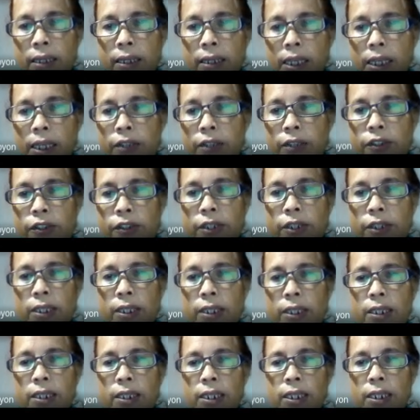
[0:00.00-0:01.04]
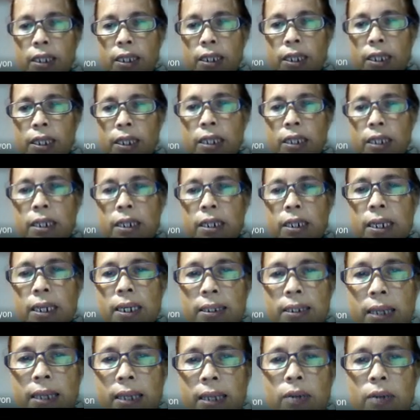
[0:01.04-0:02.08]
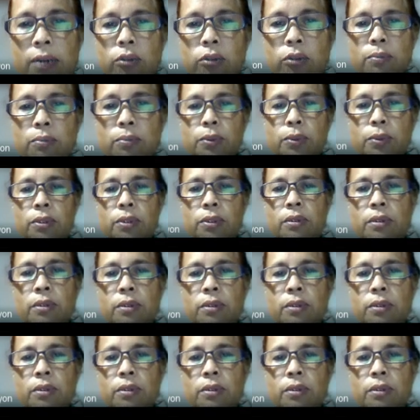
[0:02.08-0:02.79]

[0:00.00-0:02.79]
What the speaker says: illustrated in here as output.